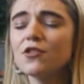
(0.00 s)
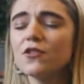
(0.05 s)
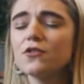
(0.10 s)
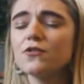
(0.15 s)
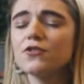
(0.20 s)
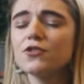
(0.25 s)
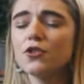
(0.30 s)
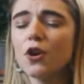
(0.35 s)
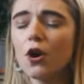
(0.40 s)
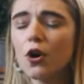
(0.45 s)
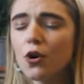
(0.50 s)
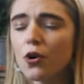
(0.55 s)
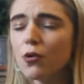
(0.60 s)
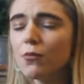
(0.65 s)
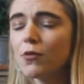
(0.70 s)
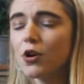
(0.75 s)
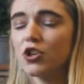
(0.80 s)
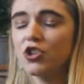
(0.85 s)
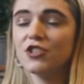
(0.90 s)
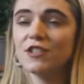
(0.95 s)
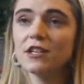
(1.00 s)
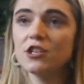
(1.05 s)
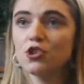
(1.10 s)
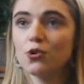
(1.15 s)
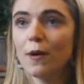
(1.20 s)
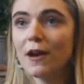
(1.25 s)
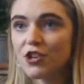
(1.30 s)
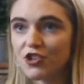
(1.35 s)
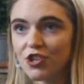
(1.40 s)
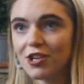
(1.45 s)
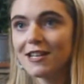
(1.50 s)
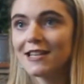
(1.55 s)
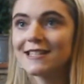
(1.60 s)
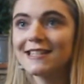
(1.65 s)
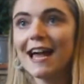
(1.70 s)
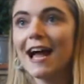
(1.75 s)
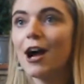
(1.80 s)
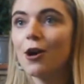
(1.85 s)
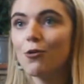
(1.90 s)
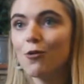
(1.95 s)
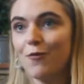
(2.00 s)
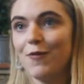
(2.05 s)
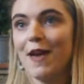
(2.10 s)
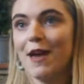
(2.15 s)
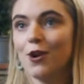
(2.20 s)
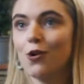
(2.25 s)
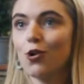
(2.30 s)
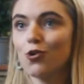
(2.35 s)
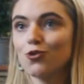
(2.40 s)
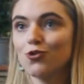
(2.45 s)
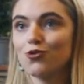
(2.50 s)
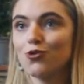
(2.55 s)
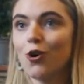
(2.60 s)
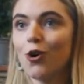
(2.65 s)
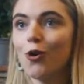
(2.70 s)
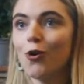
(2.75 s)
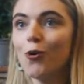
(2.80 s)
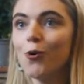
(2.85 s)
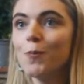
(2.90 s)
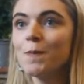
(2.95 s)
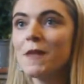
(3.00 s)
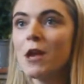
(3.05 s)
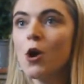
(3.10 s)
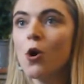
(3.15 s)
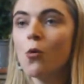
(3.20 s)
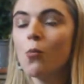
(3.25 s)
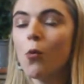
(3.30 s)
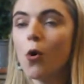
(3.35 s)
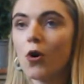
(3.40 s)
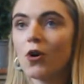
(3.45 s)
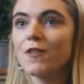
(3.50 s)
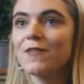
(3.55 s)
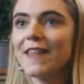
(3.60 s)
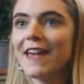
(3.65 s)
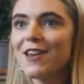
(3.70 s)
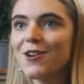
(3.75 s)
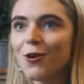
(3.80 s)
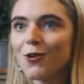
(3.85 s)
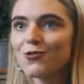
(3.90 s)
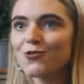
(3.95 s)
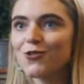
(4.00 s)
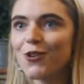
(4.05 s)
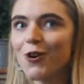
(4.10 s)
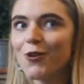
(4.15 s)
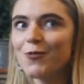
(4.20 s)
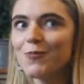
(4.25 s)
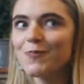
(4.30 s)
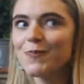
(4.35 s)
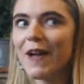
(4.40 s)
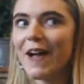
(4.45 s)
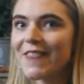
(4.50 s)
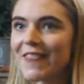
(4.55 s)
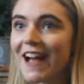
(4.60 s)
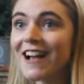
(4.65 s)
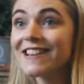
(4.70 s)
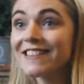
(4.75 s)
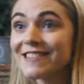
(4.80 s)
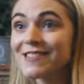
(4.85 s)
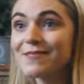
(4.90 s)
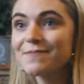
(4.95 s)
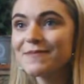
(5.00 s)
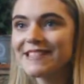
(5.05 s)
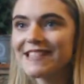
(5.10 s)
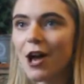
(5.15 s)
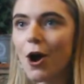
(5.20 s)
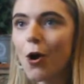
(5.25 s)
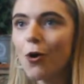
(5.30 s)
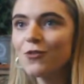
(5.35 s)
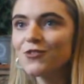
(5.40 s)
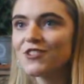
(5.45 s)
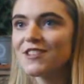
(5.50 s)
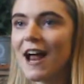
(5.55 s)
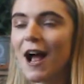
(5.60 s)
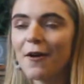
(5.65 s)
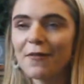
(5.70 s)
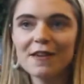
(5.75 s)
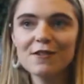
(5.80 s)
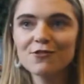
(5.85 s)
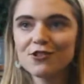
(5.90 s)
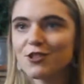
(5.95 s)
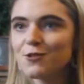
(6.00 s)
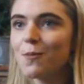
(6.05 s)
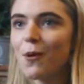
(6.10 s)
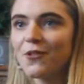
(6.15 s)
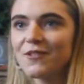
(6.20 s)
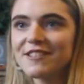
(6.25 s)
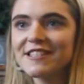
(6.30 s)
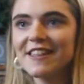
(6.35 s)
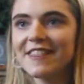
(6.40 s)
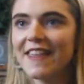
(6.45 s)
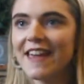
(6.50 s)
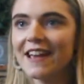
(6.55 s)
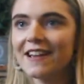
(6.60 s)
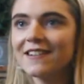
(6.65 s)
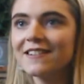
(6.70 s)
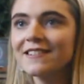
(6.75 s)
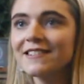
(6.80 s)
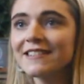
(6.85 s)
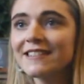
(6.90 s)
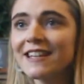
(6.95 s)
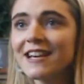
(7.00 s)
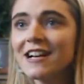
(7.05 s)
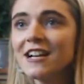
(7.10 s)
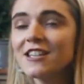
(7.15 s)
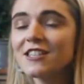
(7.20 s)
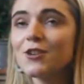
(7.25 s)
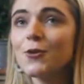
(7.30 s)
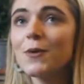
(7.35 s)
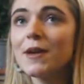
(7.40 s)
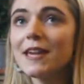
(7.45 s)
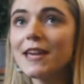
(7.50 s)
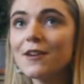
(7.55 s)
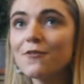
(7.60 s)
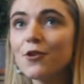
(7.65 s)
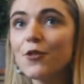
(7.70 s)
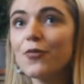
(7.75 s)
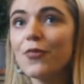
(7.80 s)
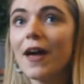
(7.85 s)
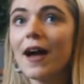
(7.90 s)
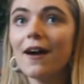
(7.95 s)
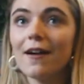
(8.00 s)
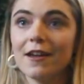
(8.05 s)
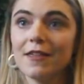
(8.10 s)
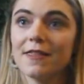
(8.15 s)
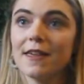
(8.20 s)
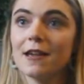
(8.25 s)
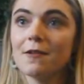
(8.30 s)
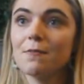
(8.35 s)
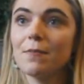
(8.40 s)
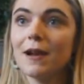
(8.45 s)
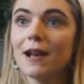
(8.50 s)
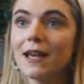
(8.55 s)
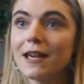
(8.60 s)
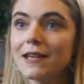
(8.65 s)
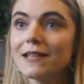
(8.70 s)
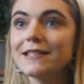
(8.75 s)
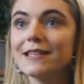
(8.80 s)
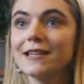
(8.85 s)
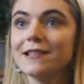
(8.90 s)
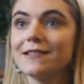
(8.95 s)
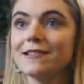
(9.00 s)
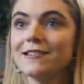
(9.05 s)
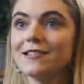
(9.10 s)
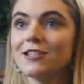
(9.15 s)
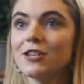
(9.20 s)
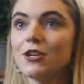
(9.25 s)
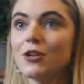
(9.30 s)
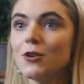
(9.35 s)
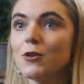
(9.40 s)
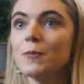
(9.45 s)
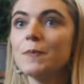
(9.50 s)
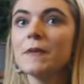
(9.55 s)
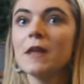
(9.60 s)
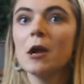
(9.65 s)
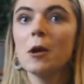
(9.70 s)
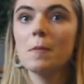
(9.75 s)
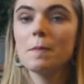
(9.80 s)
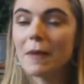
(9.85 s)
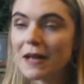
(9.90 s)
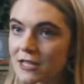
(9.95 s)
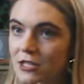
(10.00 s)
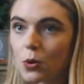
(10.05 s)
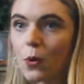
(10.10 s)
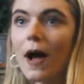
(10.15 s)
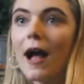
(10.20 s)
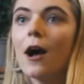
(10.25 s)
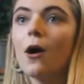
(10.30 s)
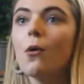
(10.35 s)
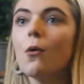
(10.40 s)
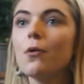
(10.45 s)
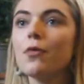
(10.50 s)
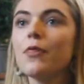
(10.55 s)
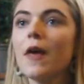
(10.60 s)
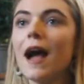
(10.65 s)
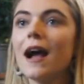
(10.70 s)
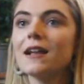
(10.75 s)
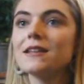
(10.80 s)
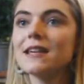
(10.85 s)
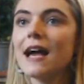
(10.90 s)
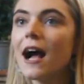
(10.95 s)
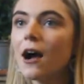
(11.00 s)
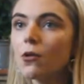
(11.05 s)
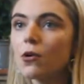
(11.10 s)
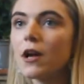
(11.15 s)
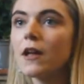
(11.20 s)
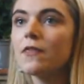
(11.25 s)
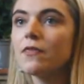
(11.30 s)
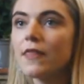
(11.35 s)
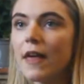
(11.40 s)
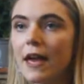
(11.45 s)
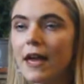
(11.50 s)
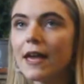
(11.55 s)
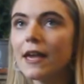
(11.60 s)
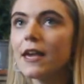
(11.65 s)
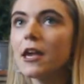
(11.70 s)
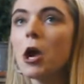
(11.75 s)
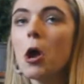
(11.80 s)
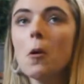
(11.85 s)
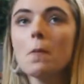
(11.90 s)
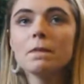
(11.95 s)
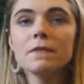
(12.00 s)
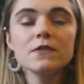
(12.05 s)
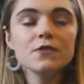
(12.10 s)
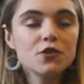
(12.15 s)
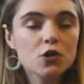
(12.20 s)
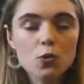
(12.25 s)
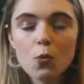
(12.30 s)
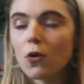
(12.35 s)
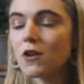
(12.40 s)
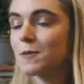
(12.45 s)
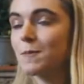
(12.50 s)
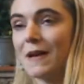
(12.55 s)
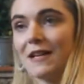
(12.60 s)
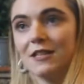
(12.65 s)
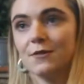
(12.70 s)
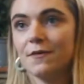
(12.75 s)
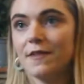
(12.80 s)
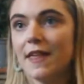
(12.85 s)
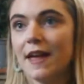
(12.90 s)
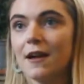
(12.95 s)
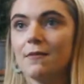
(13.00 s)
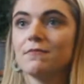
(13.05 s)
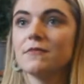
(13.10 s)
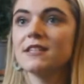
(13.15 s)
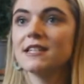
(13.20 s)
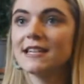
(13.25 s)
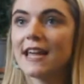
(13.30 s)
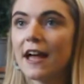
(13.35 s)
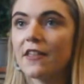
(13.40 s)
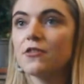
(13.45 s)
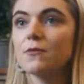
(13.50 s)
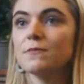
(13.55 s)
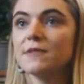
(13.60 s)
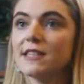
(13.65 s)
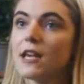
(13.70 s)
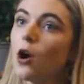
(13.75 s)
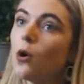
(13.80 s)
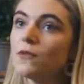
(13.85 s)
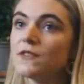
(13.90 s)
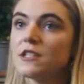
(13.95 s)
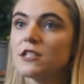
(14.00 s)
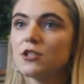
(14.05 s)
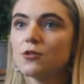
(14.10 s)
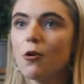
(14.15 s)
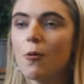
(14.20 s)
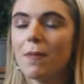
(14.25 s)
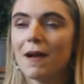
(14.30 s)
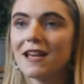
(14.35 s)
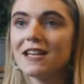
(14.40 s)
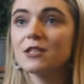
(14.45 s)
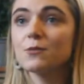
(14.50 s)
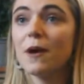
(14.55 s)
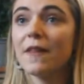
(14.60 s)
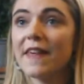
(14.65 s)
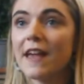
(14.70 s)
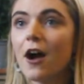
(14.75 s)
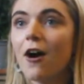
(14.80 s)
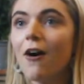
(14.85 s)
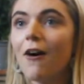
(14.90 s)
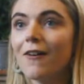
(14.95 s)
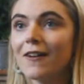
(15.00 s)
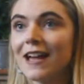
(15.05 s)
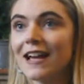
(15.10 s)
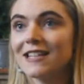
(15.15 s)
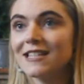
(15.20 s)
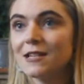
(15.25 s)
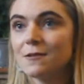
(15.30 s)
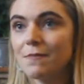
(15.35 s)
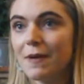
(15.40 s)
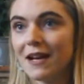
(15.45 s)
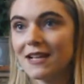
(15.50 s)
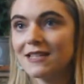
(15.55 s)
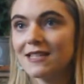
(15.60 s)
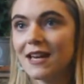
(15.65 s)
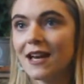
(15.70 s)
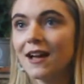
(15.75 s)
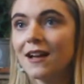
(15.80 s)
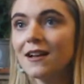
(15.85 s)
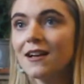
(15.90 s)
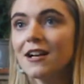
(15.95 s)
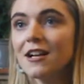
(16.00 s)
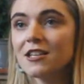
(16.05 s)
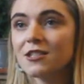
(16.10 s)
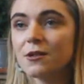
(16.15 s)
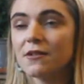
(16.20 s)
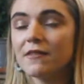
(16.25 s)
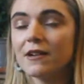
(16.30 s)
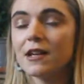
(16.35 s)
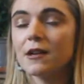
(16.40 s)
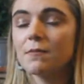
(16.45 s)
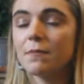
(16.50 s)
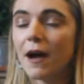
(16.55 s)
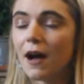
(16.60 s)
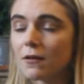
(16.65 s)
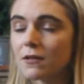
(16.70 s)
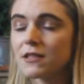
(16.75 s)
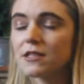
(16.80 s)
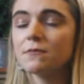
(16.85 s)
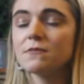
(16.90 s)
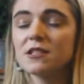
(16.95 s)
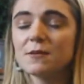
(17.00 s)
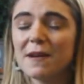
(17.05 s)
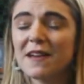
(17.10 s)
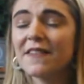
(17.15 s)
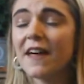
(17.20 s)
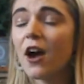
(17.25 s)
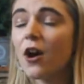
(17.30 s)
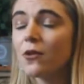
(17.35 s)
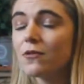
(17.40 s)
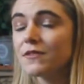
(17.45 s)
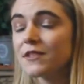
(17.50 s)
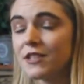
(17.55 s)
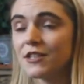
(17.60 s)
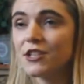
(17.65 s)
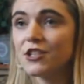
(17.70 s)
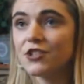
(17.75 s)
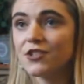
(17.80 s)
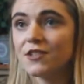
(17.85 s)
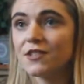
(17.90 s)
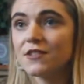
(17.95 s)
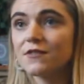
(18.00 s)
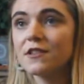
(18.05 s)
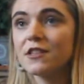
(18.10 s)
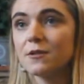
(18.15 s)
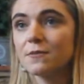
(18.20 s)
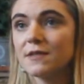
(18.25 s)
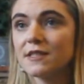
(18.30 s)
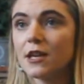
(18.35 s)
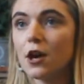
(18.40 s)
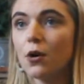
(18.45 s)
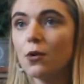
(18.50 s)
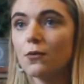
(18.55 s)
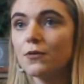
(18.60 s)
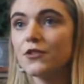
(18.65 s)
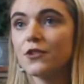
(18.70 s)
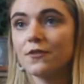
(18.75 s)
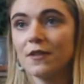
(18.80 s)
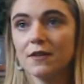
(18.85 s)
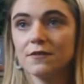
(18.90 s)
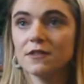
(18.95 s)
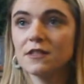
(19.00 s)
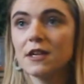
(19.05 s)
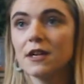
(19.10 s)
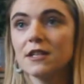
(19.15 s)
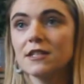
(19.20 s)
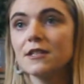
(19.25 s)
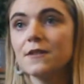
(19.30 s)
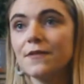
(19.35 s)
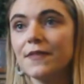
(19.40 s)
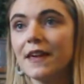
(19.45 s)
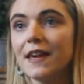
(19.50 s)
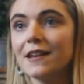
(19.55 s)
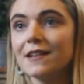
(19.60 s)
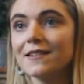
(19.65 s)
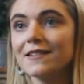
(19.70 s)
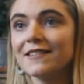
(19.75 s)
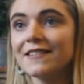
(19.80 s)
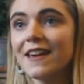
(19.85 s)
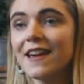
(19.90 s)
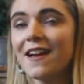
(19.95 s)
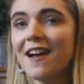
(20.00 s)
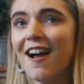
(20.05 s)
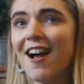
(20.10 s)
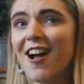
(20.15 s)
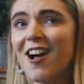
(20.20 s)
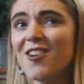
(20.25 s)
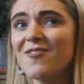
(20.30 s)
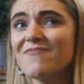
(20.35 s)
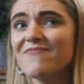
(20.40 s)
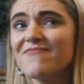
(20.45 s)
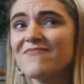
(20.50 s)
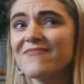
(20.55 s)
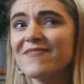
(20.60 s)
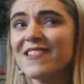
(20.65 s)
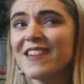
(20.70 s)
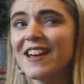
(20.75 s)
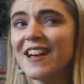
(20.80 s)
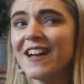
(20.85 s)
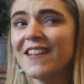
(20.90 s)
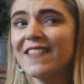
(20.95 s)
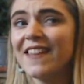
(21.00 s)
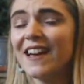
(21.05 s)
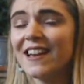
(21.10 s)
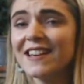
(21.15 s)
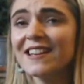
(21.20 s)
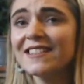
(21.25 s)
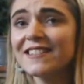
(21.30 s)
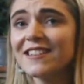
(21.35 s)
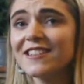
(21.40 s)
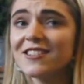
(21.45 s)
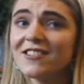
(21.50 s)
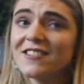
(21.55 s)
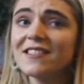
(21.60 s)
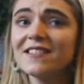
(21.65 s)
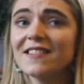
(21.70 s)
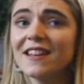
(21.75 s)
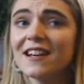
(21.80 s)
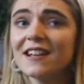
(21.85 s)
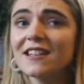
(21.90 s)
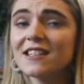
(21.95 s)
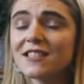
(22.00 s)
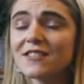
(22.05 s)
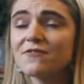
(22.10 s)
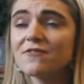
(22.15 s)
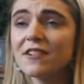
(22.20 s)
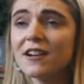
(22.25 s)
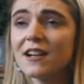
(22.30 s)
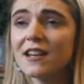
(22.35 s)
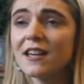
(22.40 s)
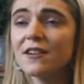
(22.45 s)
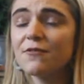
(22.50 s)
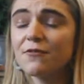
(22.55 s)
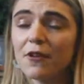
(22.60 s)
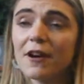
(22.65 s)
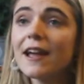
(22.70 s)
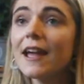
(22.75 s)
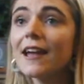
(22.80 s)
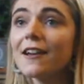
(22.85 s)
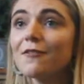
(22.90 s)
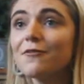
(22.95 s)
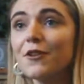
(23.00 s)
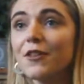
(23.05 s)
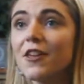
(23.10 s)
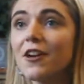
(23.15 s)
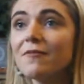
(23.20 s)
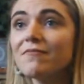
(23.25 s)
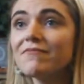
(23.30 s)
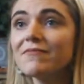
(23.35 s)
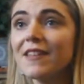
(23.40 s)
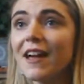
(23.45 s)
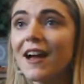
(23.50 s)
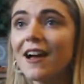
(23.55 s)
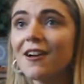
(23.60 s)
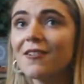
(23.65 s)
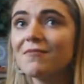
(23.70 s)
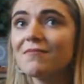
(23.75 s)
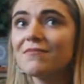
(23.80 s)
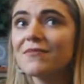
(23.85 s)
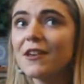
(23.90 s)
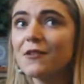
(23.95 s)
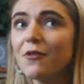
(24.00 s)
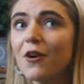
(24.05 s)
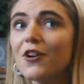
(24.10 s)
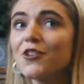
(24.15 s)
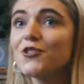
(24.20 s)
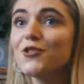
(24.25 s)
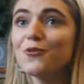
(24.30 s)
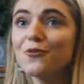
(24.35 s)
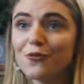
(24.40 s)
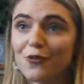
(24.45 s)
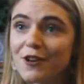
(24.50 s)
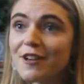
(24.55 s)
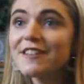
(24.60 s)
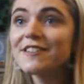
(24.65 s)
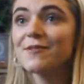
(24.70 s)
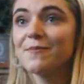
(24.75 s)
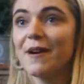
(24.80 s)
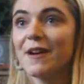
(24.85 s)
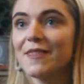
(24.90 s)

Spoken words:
though so much situationally is out of their control, what can they control? And that is themselves and how they respond to things. So even that, I think, plays into mental health and how can they do what's best for them to get themselves into a place where they are getting better. So it really empowers them to make their own decisions for themselves around certain things. And I do think that is really freeing for them. They find new freedom, I